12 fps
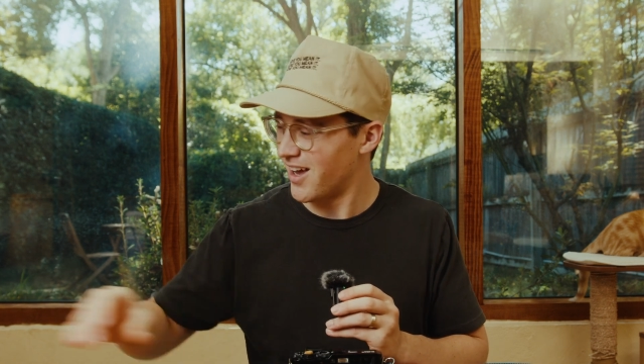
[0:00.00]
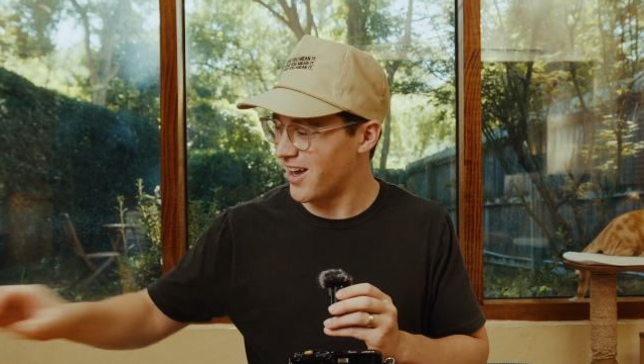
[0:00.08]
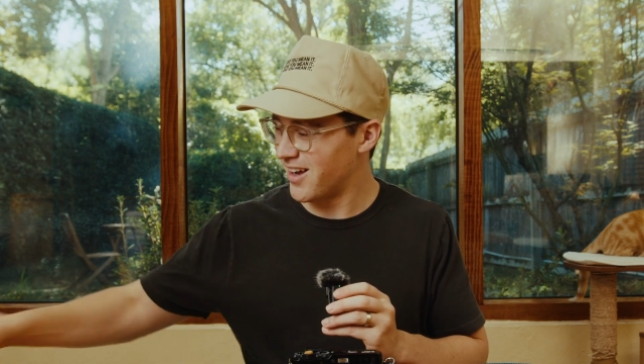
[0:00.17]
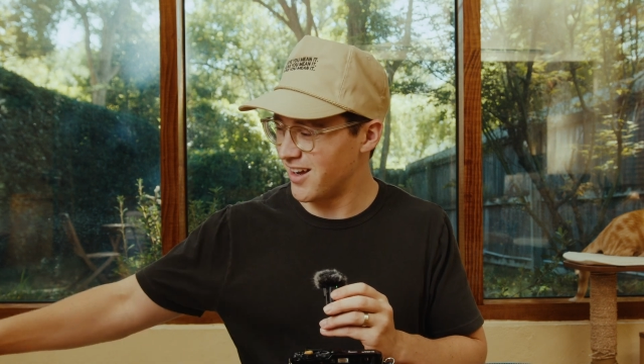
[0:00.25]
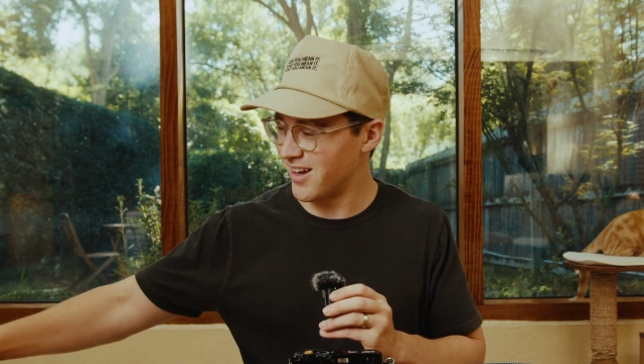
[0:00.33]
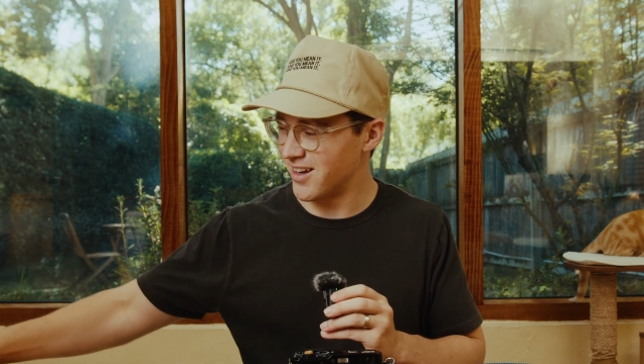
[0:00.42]

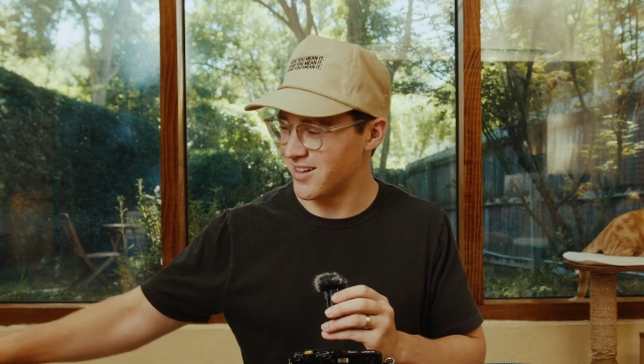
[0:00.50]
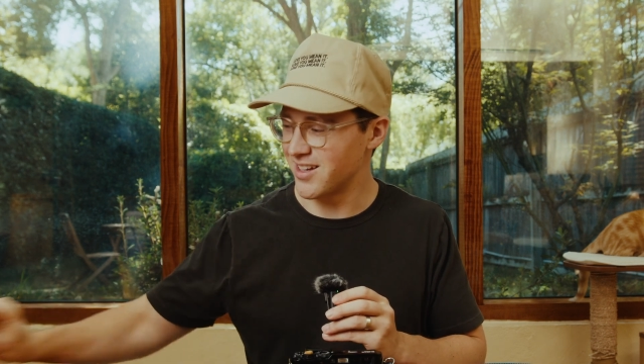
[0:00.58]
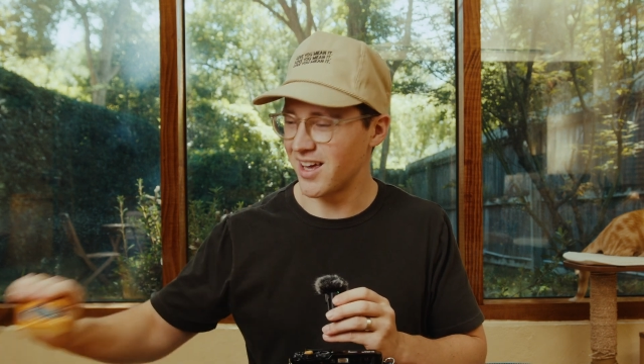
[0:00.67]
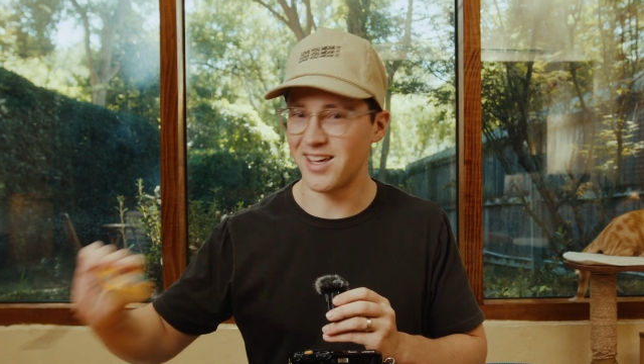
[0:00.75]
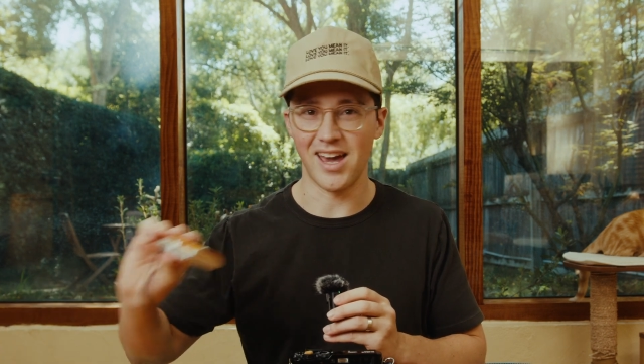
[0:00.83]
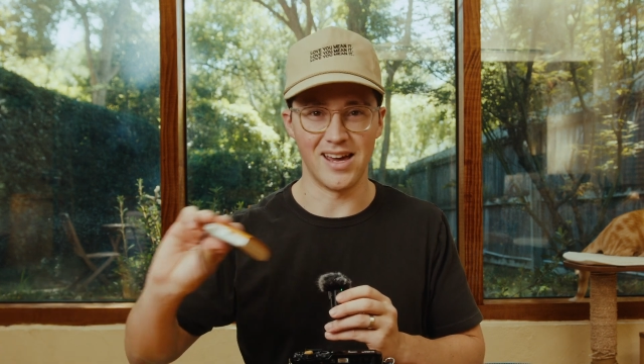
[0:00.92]

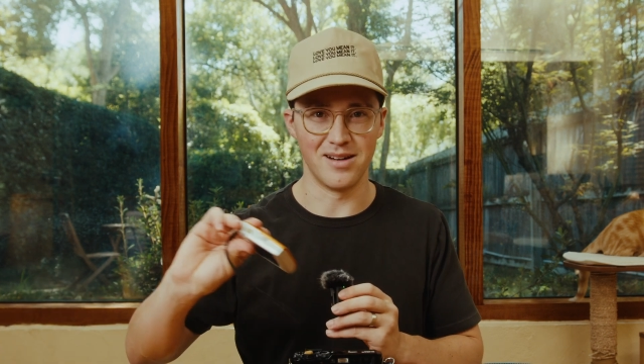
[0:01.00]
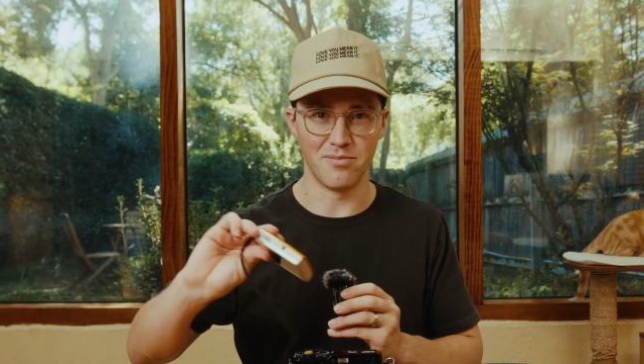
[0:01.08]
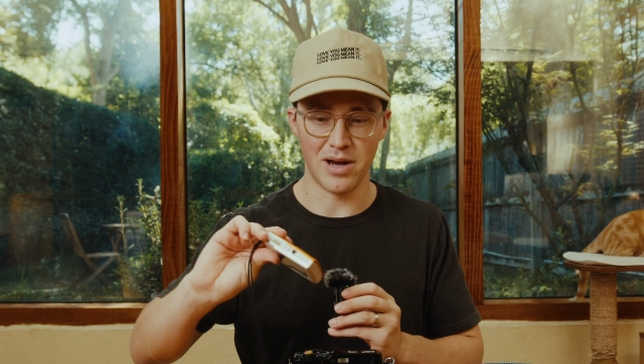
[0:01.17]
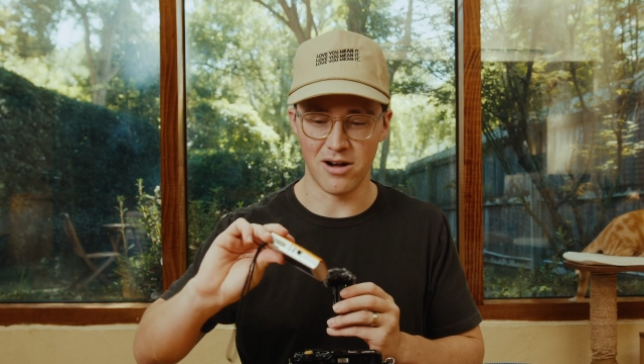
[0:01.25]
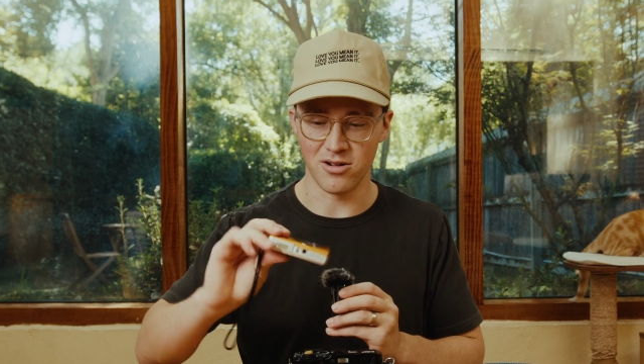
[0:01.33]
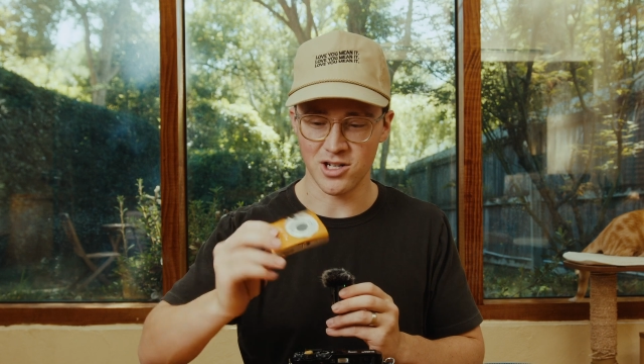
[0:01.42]
and a Canon
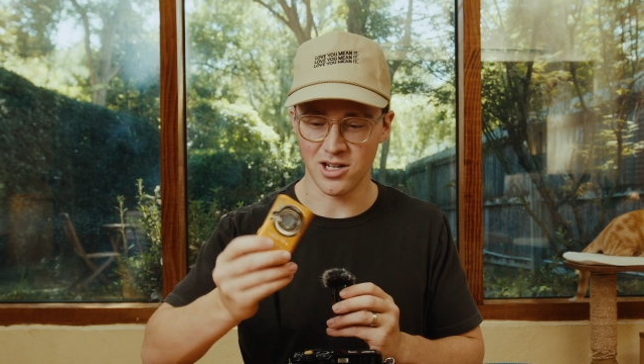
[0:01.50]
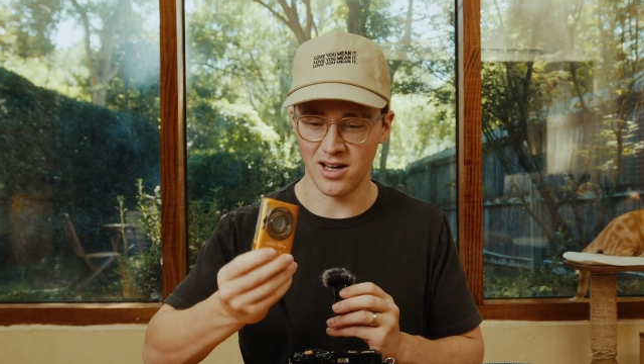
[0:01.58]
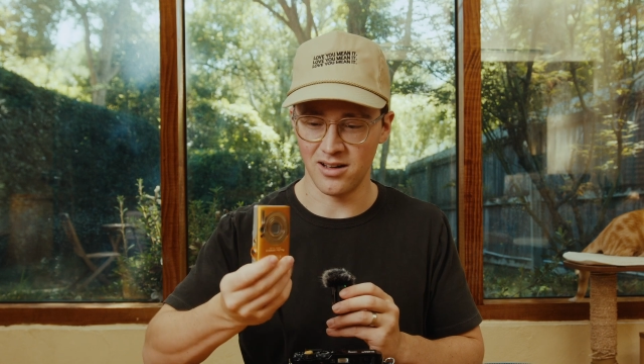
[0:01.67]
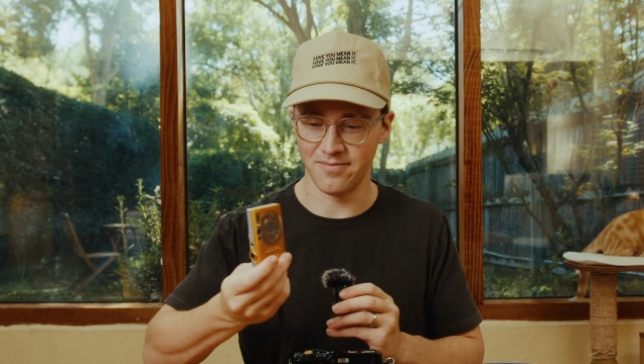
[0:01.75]
PowerShot.